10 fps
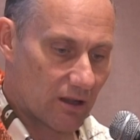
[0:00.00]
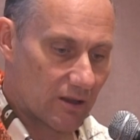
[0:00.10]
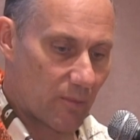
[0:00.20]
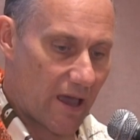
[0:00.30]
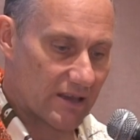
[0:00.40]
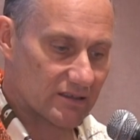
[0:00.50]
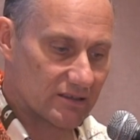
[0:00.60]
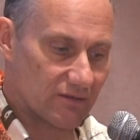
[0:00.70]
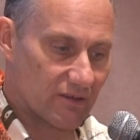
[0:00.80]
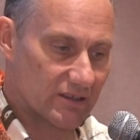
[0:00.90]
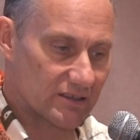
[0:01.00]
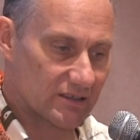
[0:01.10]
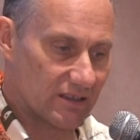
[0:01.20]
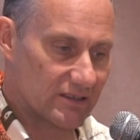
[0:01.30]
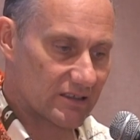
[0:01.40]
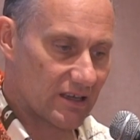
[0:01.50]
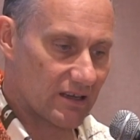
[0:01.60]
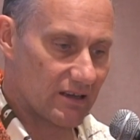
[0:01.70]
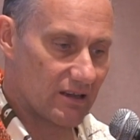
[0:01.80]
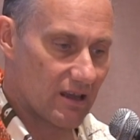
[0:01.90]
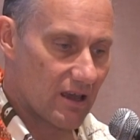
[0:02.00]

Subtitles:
on the passage of this, he said,